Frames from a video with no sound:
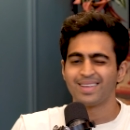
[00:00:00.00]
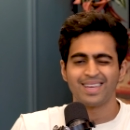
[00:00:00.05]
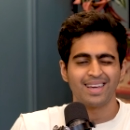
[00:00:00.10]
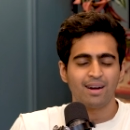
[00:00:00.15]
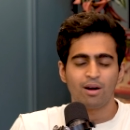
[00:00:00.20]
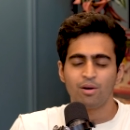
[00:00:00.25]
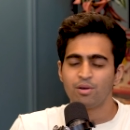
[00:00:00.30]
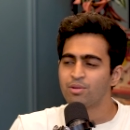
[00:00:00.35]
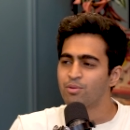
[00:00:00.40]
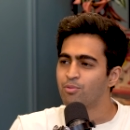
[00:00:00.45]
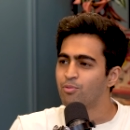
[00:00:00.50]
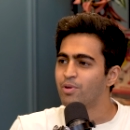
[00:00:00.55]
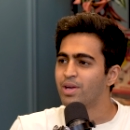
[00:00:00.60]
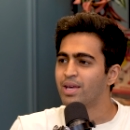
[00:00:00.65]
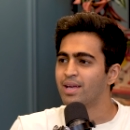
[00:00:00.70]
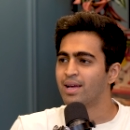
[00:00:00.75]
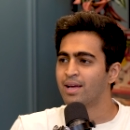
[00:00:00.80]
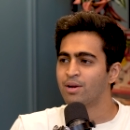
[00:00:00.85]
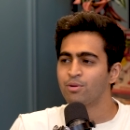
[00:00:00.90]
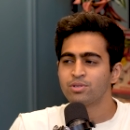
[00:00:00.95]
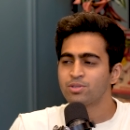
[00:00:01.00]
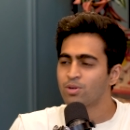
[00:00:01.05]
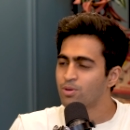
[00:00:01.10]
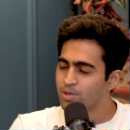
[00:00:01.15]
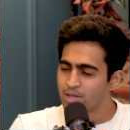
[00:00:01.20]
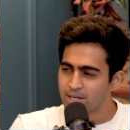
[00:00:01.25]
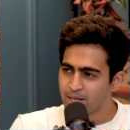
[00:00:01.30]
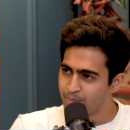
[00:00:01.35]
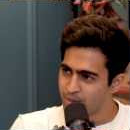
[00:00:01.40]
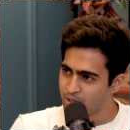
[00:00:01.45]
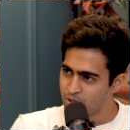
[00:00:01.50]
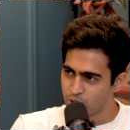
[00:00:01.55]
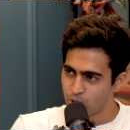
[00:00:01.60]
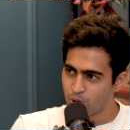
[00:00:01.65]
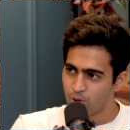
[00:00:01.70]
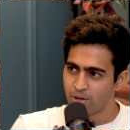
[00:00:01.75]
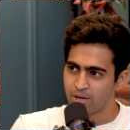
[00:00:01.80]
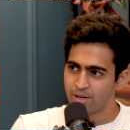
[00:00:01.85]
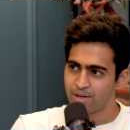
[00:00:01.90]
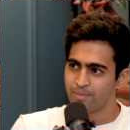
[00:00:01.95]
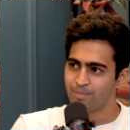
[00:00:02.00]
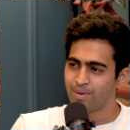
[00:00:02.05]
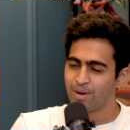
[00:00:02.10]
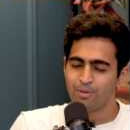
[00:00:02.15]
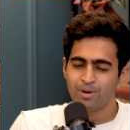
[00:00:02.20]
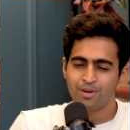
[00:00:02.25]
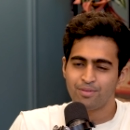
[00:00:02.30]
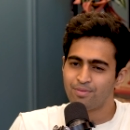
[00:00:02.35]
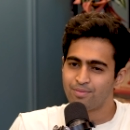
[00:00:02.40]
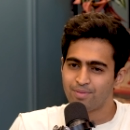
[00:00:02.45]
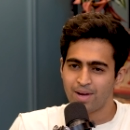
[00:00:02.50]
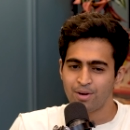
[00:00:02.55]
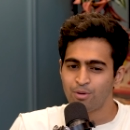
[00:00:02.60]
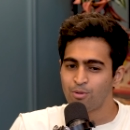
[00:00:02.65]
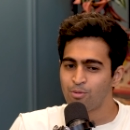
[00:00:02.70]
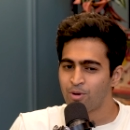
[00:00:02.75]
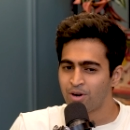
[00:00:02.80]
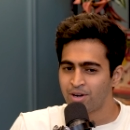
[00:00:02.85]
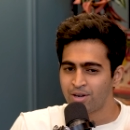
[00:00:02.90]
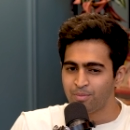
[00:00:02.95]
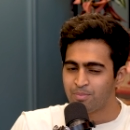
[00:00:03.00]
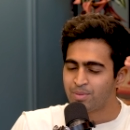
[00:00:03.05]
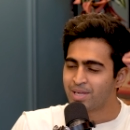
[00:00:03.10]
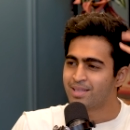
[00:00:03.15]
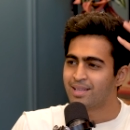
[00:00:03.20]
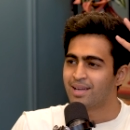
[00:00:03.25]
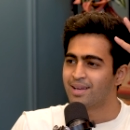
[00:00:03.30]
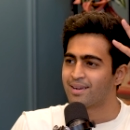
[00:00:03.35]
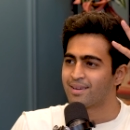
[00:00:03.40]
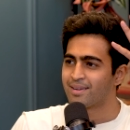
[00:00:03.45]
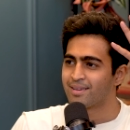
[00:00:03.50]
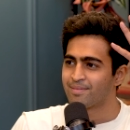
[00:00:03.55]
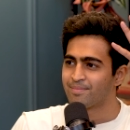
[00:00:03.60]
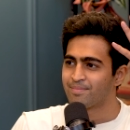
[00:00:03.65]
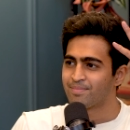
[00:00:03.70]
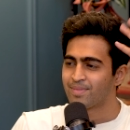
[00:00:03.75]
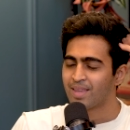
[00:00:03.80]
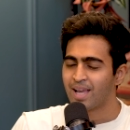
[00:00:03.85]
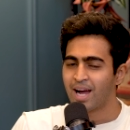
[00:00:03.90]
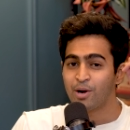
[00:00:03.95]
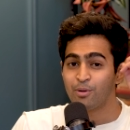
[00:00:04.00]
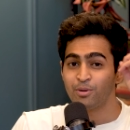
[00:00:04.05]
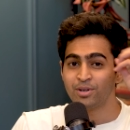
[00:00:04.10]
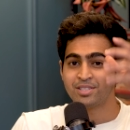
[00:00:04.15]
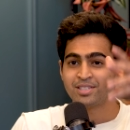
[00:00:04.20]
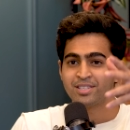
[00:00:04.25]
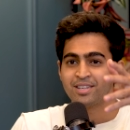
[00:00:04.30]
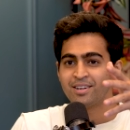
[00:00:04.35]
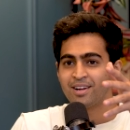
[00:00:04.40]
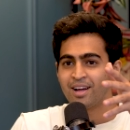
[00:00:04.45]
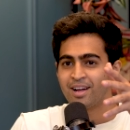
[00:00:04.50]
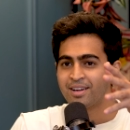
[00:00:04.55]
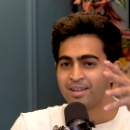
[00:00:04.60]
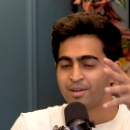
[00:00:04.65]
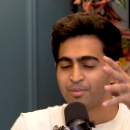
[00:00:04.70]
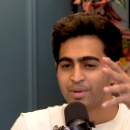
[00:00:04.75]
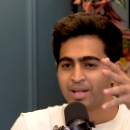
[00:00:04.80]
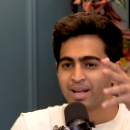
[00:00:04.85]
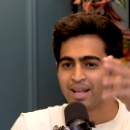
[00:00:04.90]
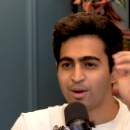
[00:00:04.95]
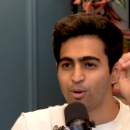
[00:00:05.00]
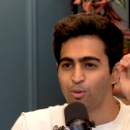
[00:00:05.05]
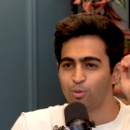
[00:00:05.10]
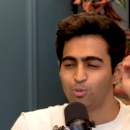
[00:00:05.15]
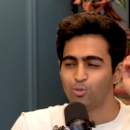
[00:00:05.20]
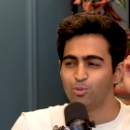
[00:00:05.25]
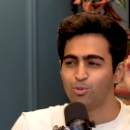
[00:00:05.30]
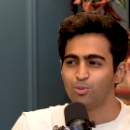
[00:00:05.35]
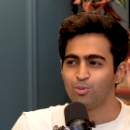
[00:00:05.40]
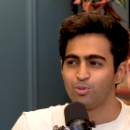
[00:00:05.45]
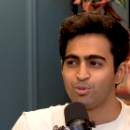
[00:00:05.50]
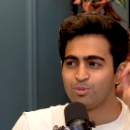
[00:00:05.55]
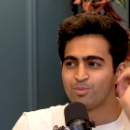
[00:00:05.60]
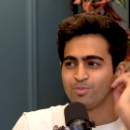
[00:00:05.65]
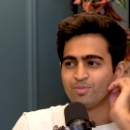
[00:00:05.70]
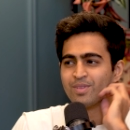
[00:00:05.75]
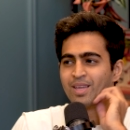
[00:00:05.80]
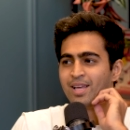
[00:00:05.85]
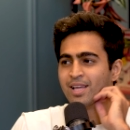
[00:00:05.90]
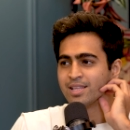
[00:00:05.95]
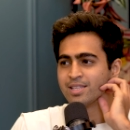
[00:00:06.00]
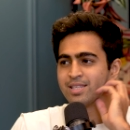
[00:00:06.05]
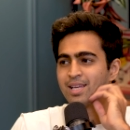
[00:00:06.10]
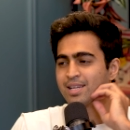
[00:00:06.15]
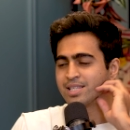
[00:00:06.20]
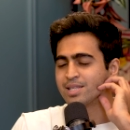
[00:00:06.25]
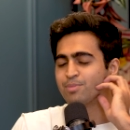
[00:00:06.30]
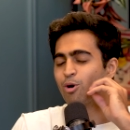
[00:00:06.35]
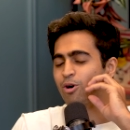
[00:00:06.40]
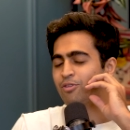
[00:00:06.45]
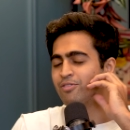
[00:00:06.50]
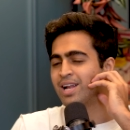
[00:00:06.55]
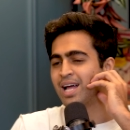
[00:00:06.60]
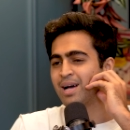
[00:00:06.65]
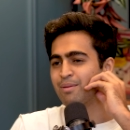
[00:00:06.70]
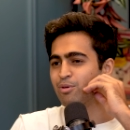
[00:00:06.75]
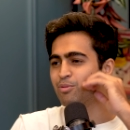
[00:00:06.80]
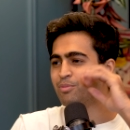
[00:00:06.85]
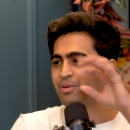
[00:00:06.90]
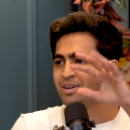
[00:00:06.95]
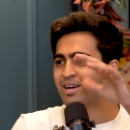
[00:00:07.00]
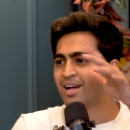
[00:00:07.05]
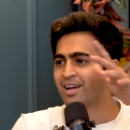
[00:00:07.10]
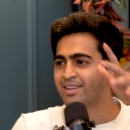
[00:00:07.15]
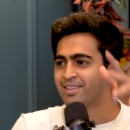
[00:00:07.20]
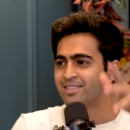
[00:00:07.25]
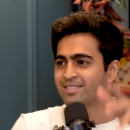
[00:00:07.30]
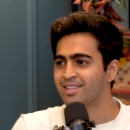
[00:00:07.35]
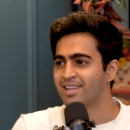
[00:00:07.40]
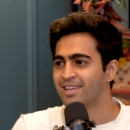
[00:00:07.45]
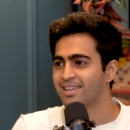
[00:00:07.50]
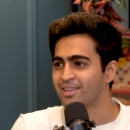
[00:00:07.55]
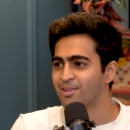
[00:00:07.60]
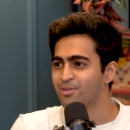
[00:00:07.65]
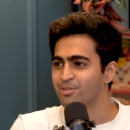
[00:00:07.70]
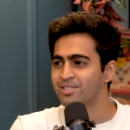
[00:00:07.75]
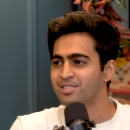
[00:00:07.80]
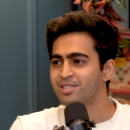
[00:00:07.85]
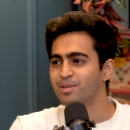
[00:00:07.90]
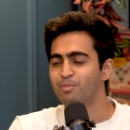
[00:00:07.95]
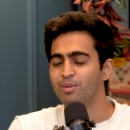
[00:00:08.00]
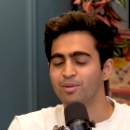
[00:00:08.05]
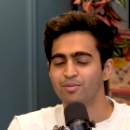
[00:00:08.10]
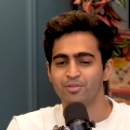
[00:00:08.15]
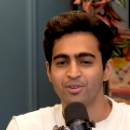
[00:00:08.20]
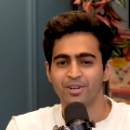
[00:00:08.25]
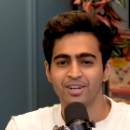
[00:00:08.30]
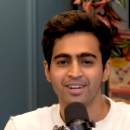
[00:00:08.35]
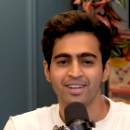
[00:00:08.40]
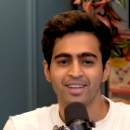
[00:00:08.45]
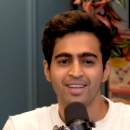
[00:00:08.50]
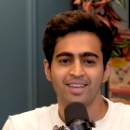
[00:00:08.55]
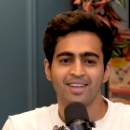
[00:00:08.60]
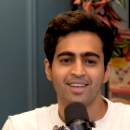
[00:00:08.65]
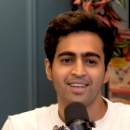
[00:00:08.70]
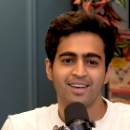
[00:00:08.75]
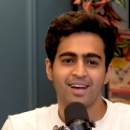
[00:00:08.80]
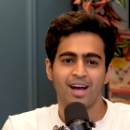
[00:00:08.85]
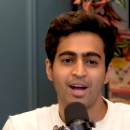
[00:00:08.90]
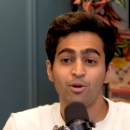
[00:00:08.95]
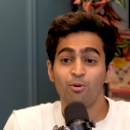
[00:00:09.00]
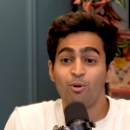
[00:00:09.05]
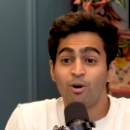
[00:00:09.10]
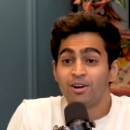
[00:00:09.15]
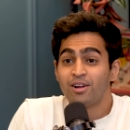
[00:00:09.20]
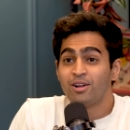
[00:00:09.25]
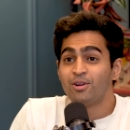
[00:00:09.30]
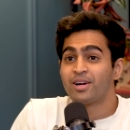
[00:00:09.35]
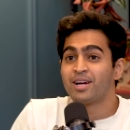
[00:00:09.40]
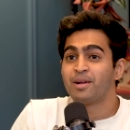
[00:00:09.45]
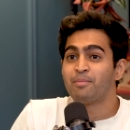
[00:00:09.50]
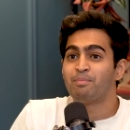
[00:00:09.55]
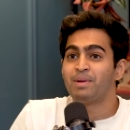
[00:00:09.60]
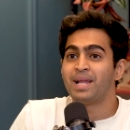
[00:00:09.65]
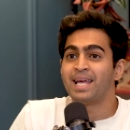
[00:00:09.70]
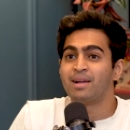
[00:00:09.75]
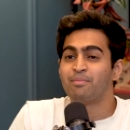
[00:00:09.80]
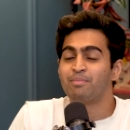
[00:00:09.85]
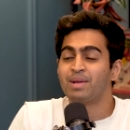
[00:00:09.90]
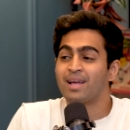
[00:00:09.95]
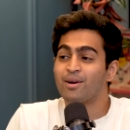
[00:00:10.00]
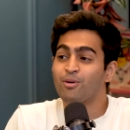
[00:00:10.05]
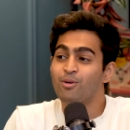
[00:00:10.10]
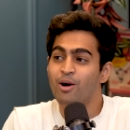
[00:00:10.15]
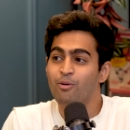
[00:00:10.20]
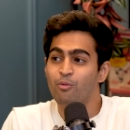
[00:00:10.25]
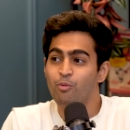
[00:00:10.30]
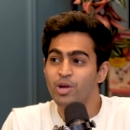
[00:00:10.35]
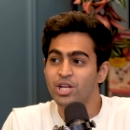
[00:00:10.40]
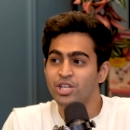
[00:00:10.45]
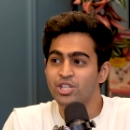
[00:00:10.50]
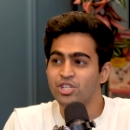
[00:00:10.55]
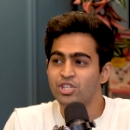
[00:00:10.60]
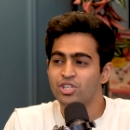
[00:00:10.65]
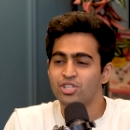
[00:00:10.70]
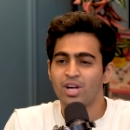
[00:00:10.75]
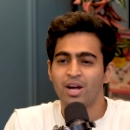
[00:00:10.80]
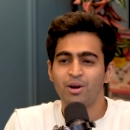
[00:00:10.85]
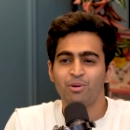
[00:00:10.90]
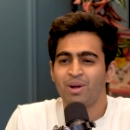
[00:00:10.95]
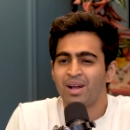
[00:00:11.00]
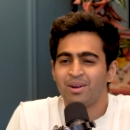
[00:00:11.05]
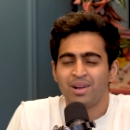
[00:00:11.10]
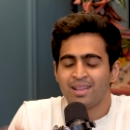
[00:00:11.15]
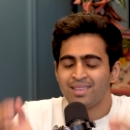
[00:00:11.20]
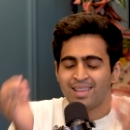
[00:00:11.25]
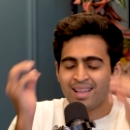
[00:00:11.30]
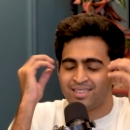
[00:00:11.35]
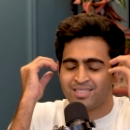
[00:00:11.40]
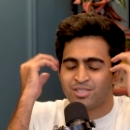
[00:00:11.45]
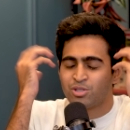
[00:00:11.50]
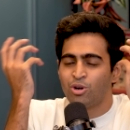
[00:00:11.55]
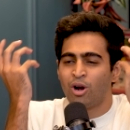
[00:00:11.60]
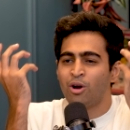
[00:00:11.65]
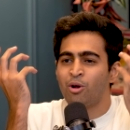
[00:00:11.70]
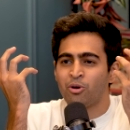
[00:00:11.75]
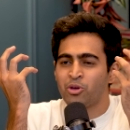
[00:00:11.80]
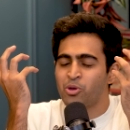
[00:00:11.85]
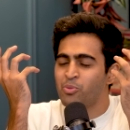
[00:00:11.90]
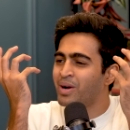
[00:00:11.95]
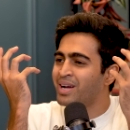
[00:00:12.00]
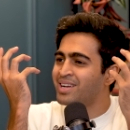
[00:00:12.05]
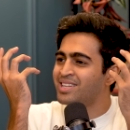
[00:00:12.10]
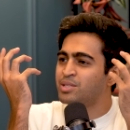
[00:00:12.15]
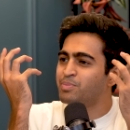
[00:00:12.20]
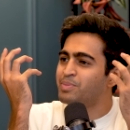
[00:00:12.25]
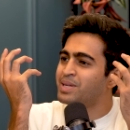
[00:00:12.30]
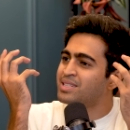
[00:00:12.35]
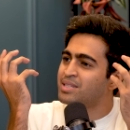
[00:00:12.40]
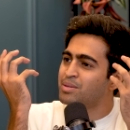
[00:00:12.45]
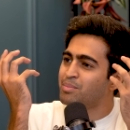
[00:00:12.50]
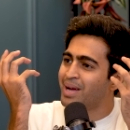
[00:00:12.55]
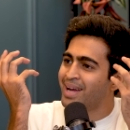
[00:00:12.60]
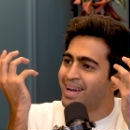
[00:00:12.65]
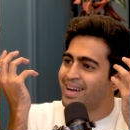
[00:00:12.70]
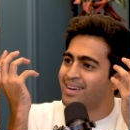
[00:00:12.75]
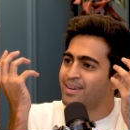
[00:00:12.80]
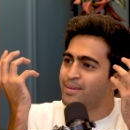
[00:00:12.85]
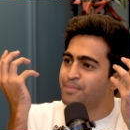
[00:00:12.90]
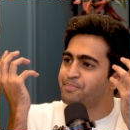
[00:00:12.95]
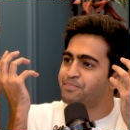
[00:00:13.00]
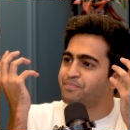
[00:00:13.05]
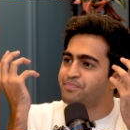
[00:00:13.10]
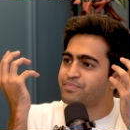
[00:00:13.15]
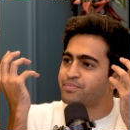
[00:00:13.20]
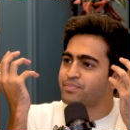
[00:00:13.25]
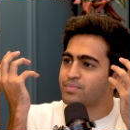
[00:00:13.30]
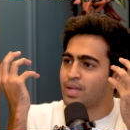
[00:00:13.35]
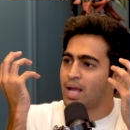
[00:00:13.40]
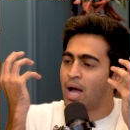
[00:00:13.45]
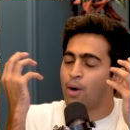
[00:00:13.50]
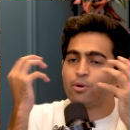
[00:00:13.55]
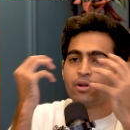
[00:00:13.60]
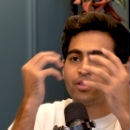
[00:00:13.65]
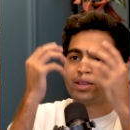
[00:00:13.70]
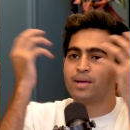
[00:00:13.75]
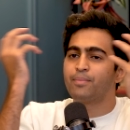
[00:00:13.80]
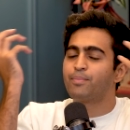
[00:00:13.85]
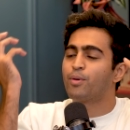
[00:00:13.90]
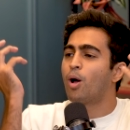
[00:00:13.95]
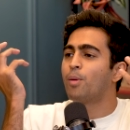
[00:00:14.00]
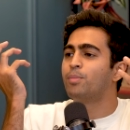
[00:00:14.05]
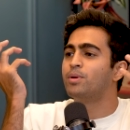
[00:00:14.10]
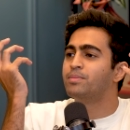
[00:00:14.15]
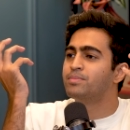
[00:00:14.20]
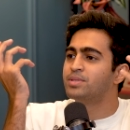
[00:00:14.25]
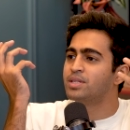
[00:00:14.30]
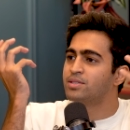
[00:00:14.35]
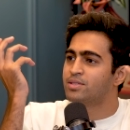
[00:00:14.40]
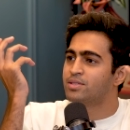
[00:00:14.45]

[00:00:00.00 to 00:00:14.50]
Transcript: get out of the way. I know it's not going to give me joy, but I hmm. want. To, I don't want it to be there. I don't want to see a Ferrari and be like, oh, I actually more of a Lambo, but Ferrari is like you know the symbol for it. I don't want to look at a plane and be like, oh, I wish. I don't. want. That should not occupy any space in my head. I want to think problems